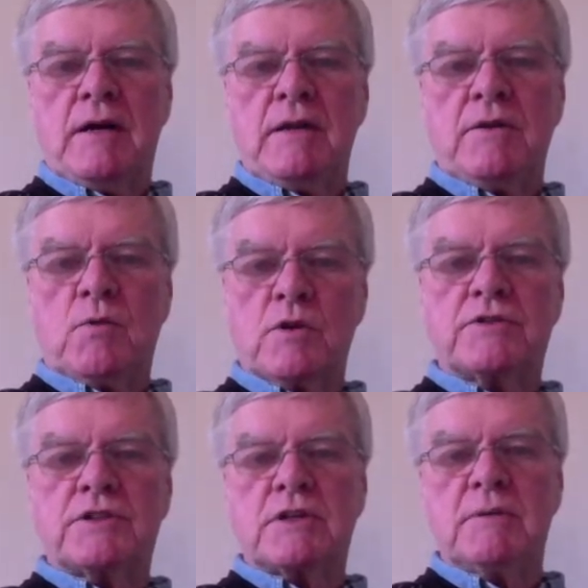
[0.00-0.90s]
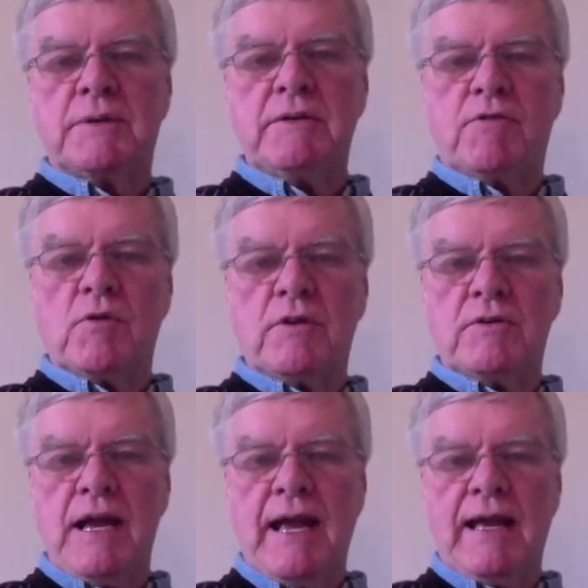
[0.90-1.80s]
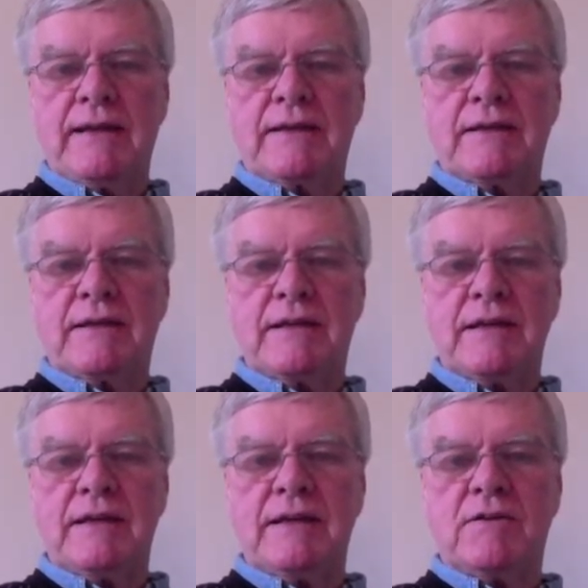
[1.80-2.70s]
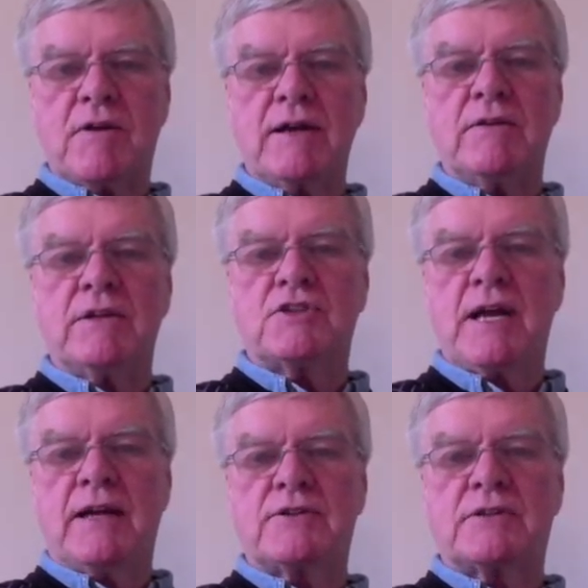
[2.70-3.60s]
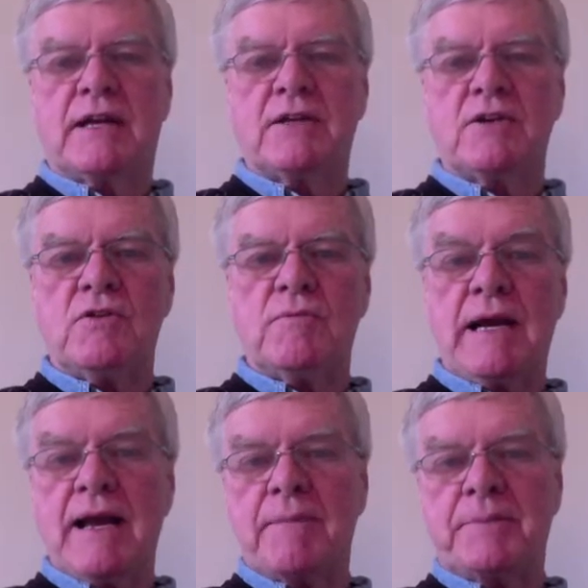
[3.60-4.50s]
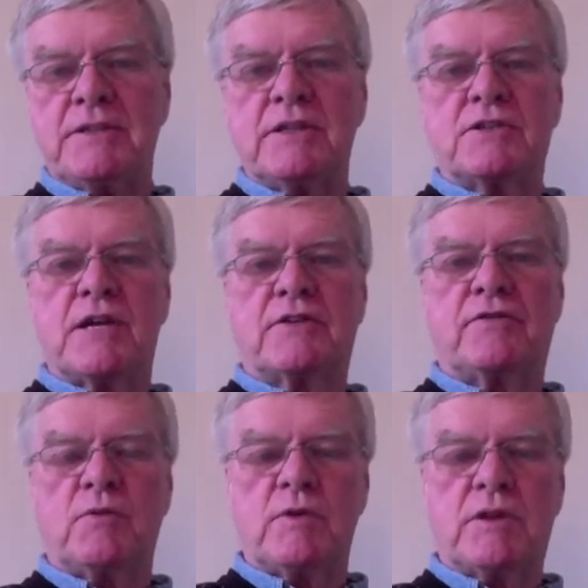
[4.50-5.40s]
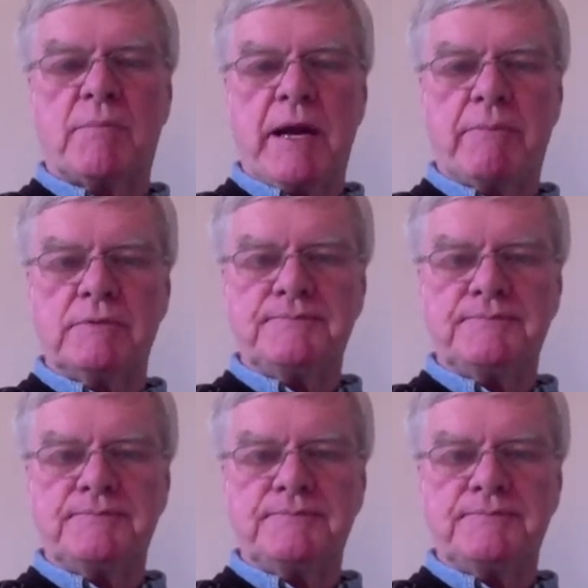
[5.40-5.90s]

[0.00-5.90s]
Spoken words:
the worse it's going to be for you, and the greater the chance that you may not be successful with the paper.